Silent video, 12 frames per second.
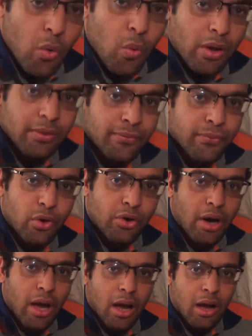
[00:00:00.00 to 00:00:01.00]
one
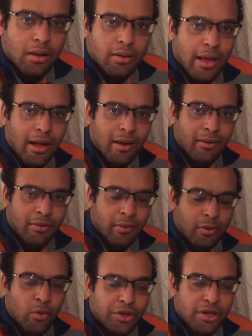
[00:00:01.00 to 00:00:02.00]
for
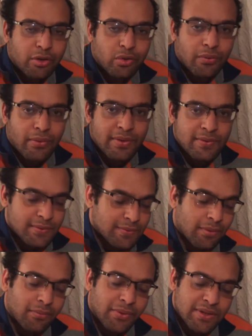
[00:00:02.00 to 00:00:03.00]
the connected to this
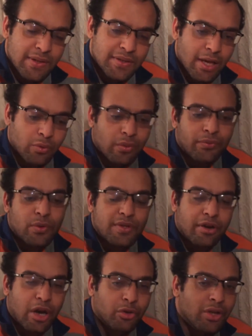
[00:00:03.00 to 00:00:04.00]
VCC and one for the
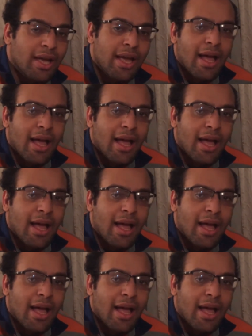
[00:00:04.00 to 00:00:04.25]
ground.